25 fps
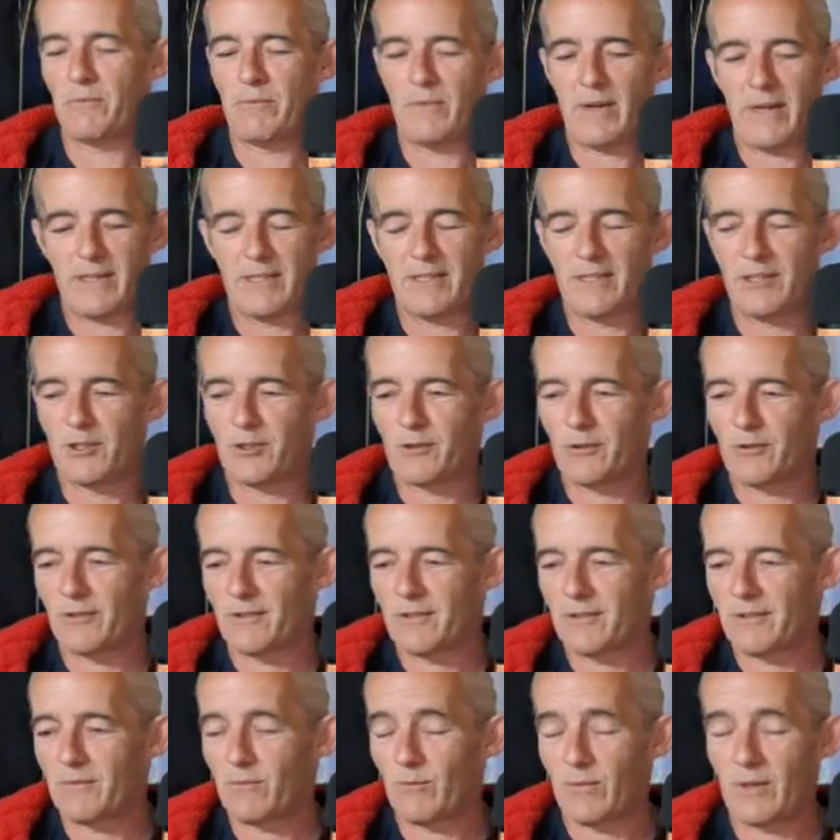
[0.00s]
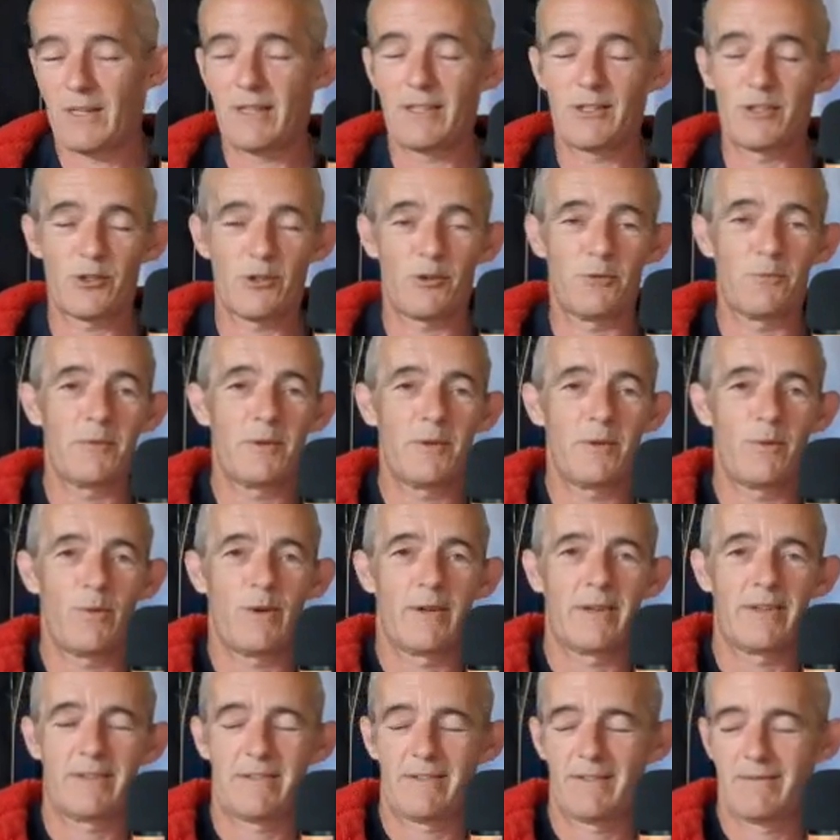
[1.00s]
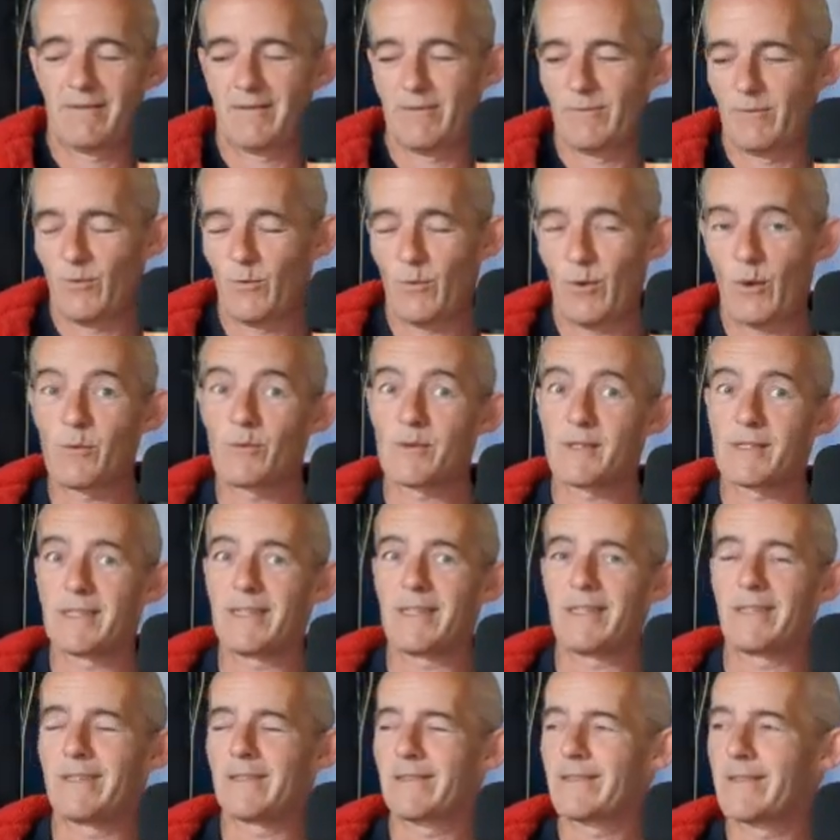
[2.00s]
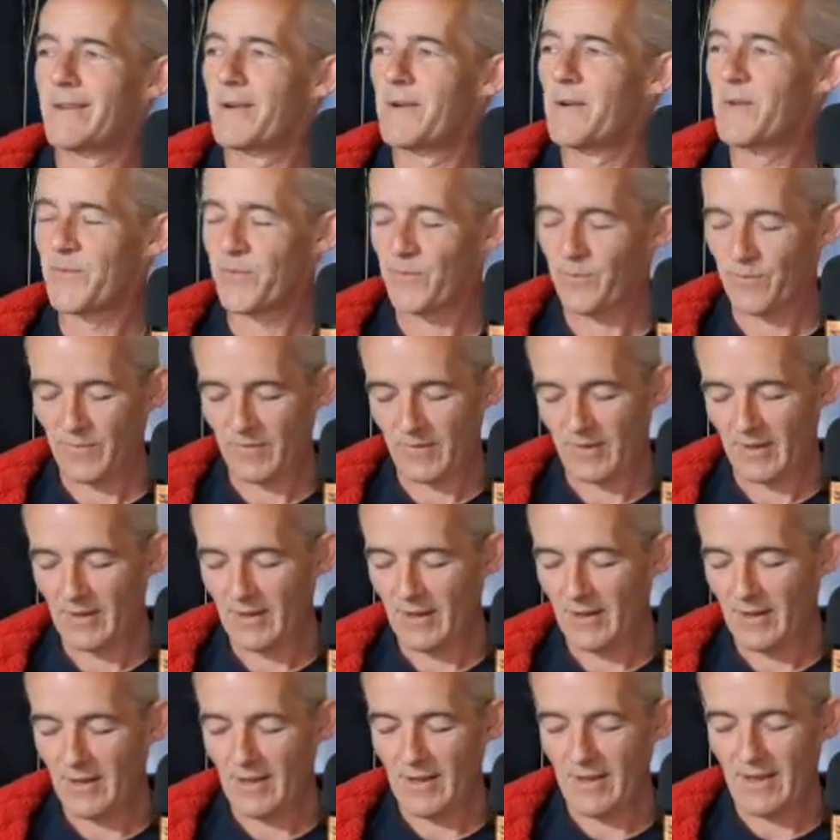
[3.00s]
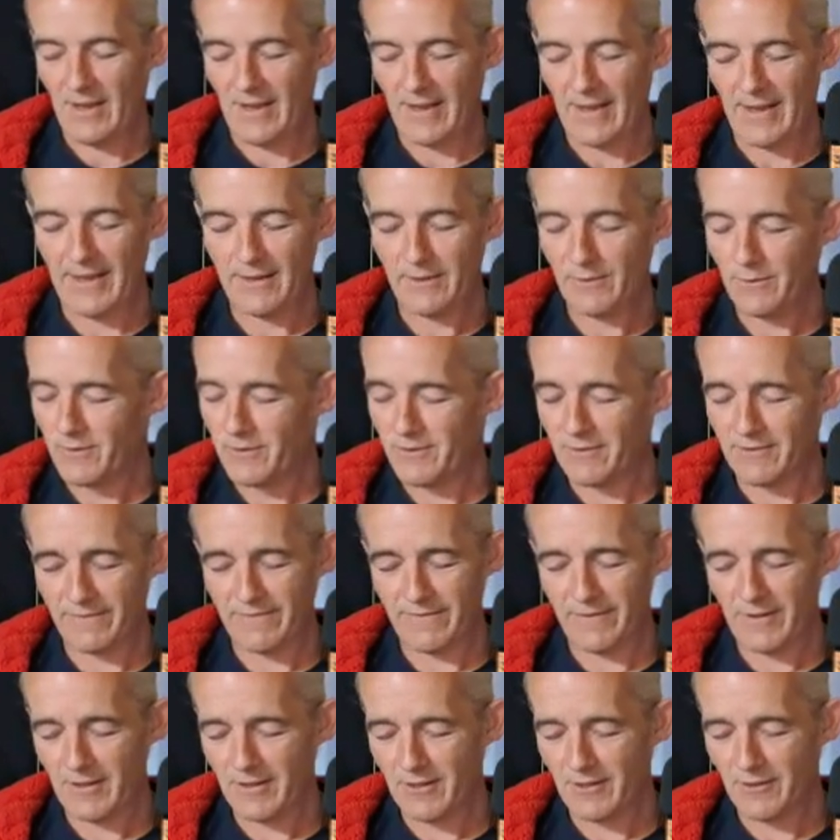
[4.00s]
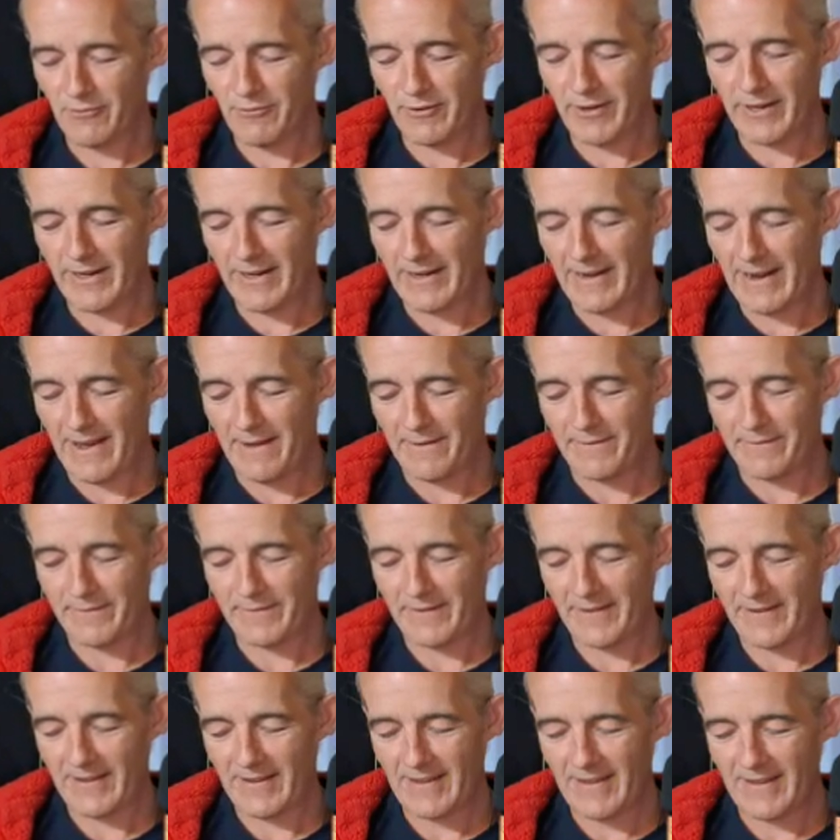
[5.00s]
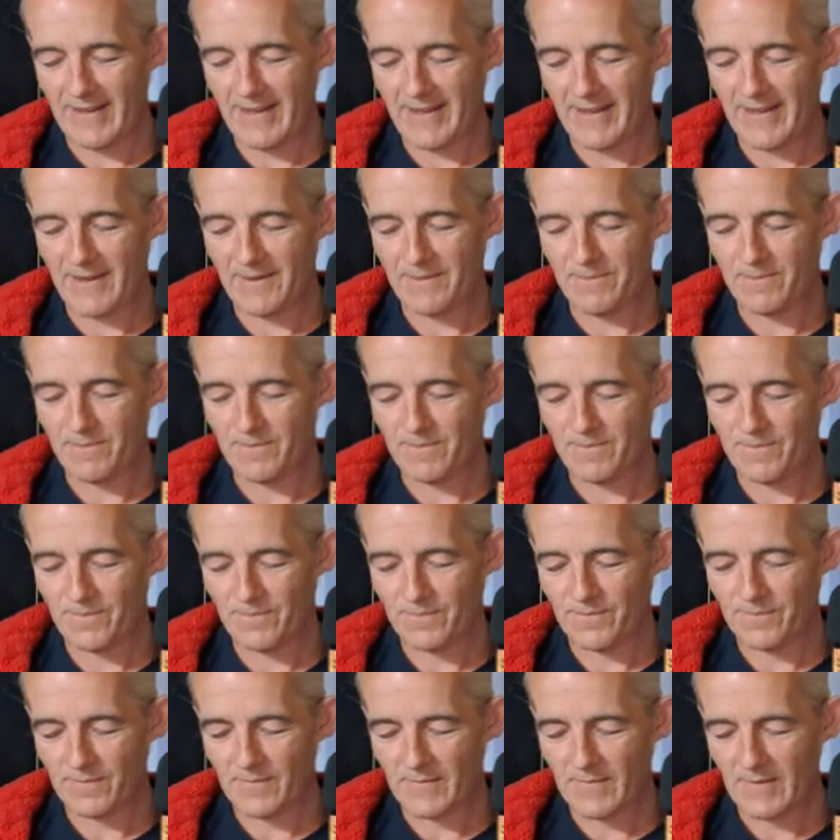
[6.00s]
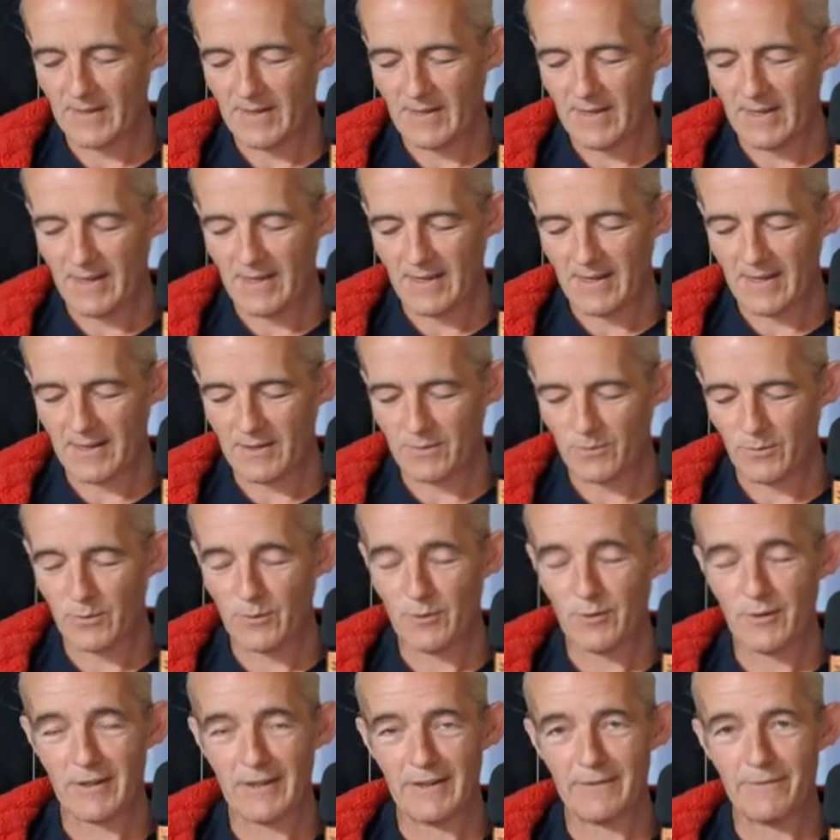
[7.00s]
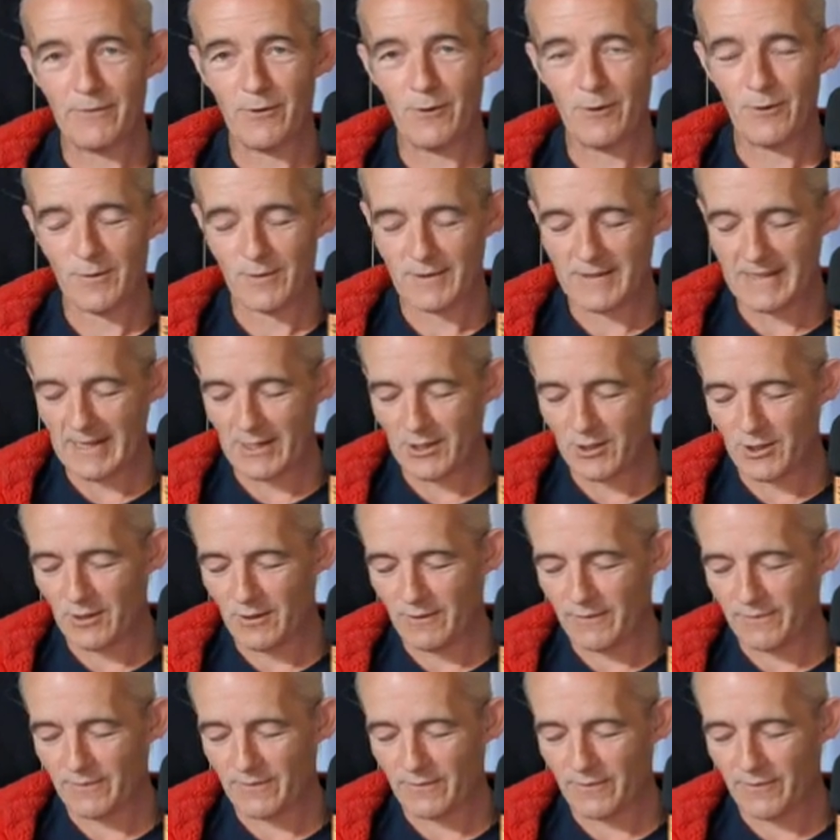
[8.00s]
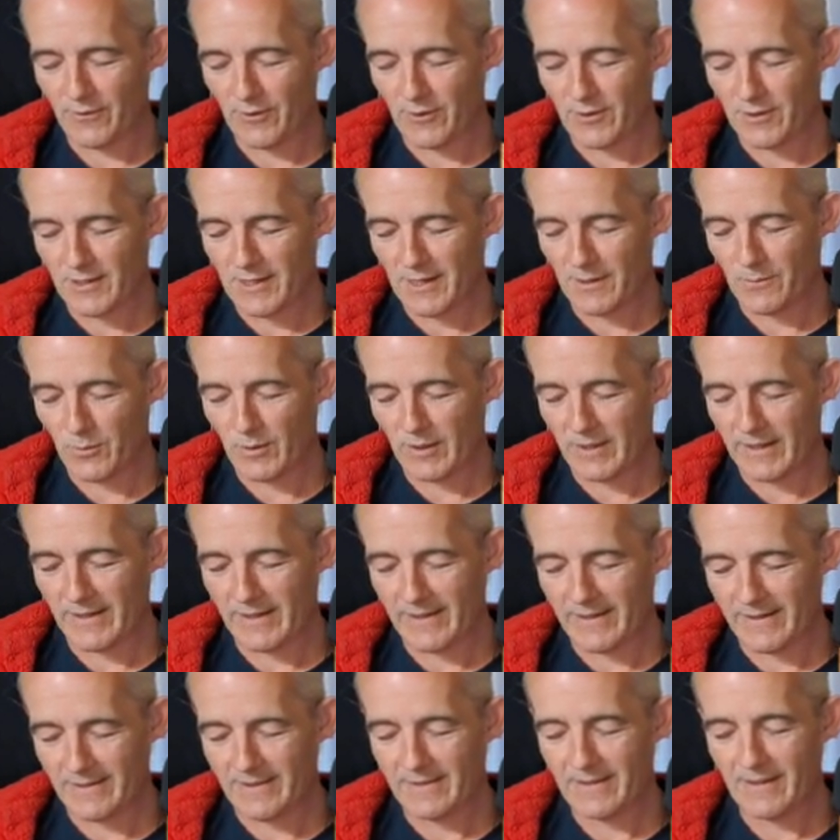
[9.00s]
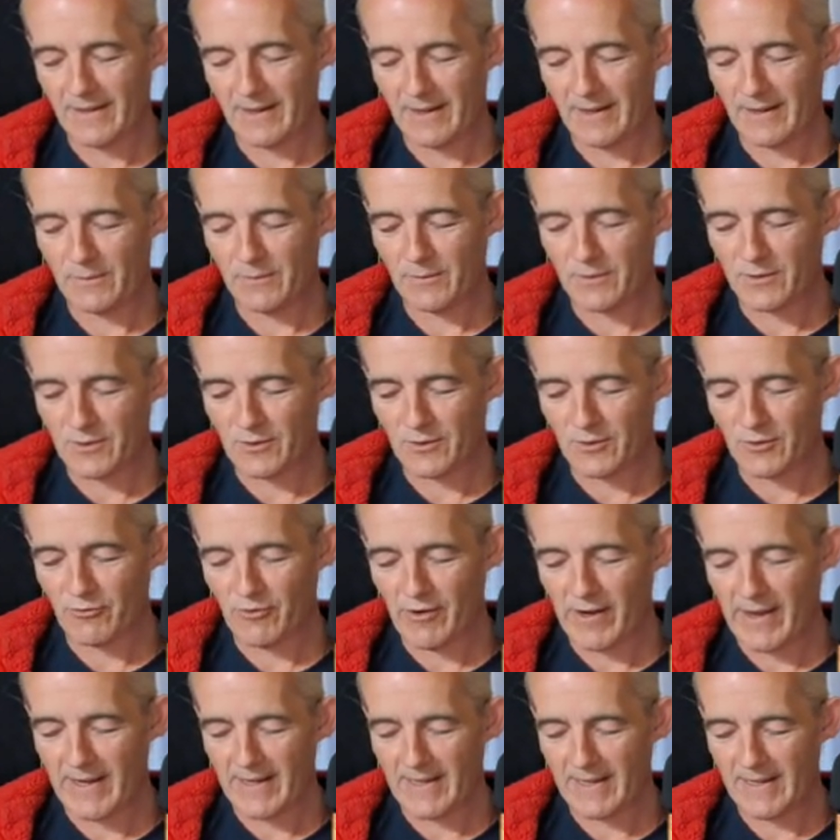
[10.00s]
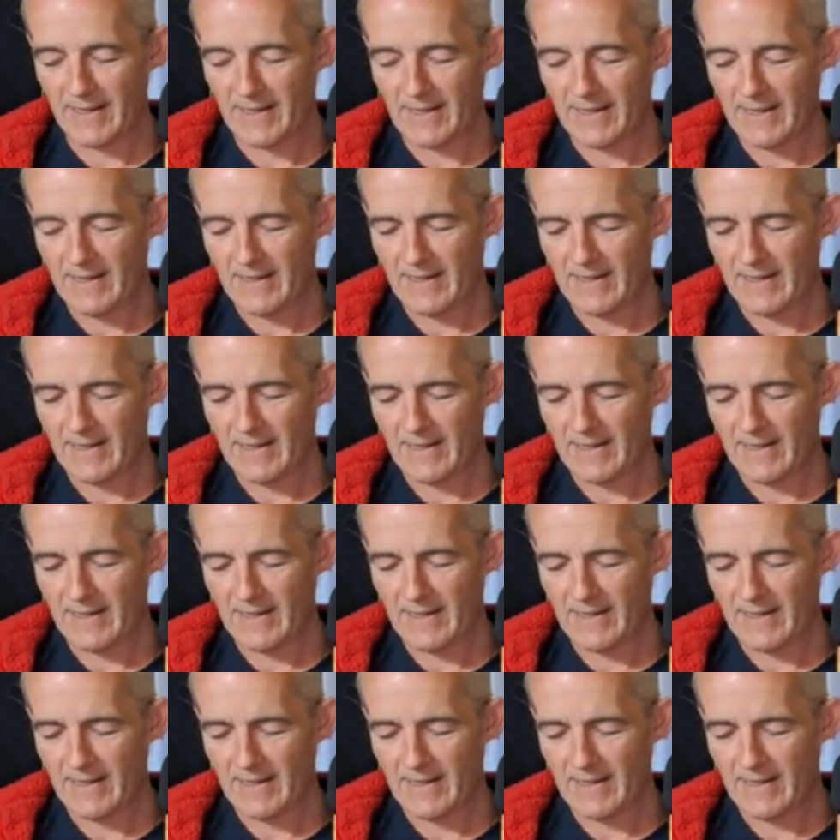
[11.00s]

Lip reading: And Marty showed it. Well, he showed me what was needed. And it was fucking great laugh. We were looking at photos actually of the first time we did it, and it was good crack.